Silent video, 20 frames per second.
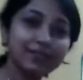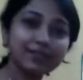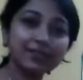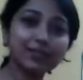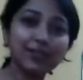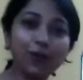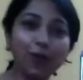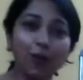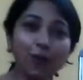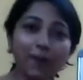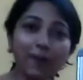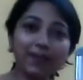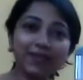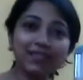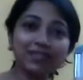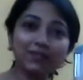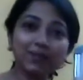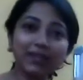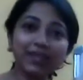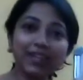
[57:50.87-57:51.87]
slope
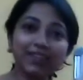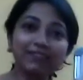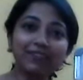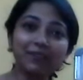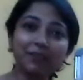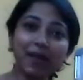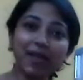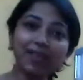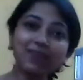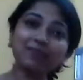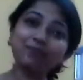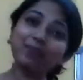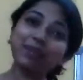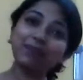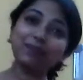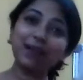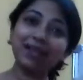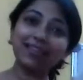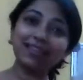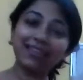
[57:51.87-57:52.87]
is being given by
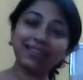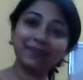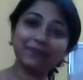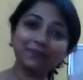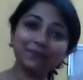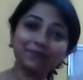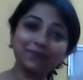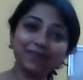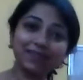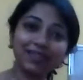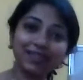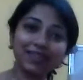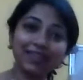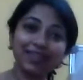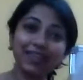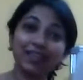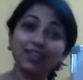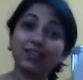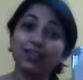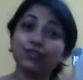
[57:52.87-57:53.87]
b by a.
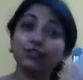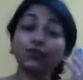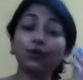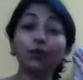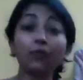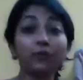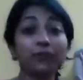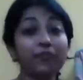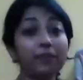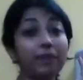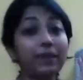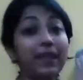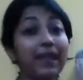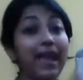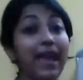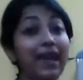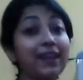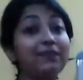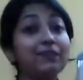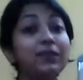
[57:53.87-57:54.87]
So we
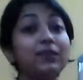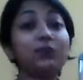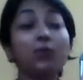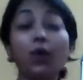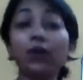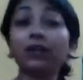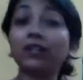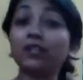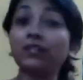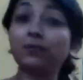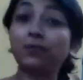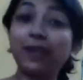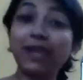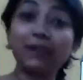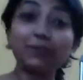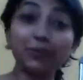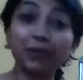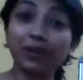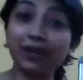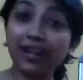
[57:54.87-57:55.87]
began with what is
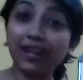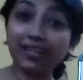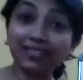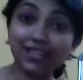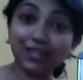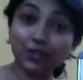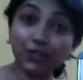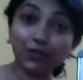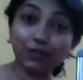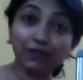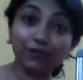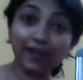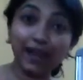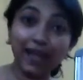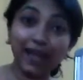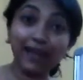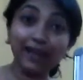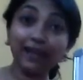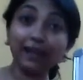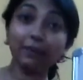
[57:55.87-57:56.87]
plane polarization of
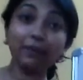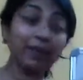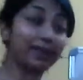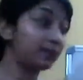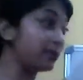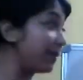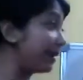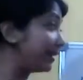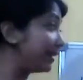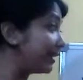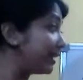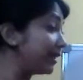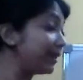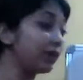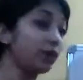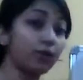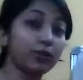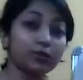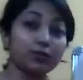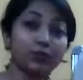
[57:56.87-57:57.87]
light, and mathematically
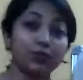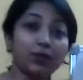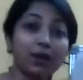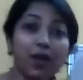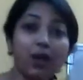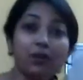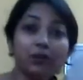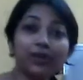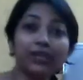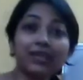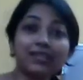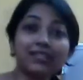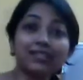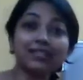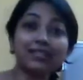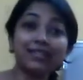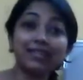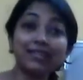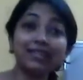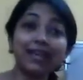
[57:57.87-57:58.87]
also now we can
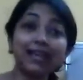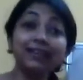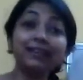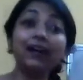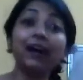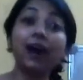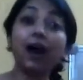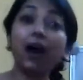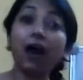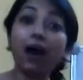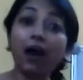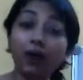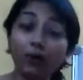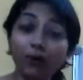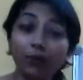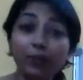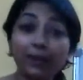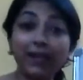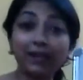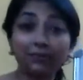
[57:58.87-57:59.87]
see that
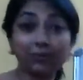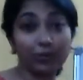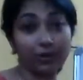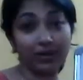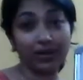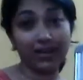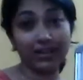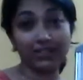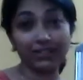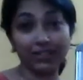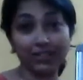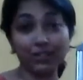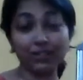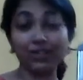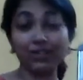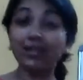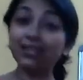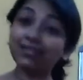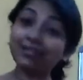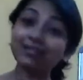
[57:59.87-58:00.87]
how plane
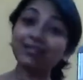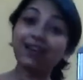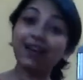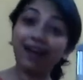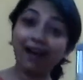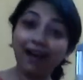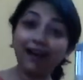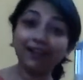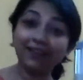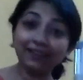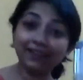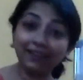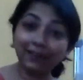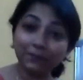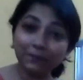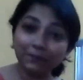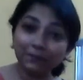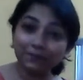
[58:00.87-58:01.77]
polarization is occurring.